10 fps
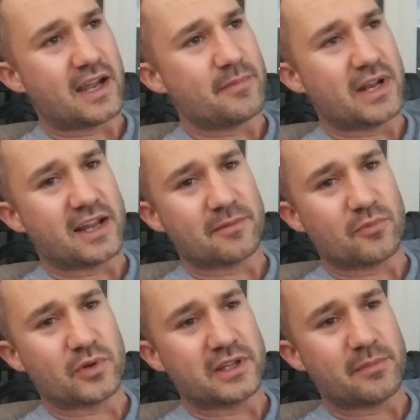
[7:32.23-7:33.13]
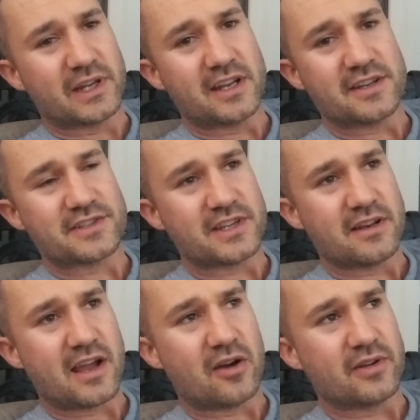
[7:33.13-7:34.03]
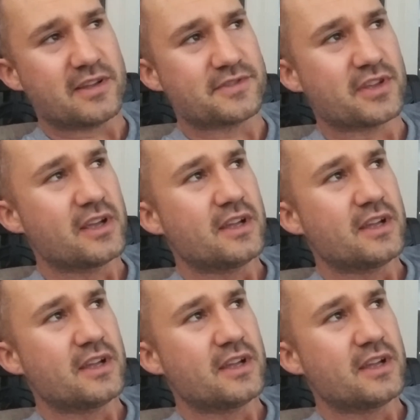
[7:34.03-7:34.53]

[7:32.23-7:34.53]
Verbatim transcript: I mean, I'm really beginning to see now is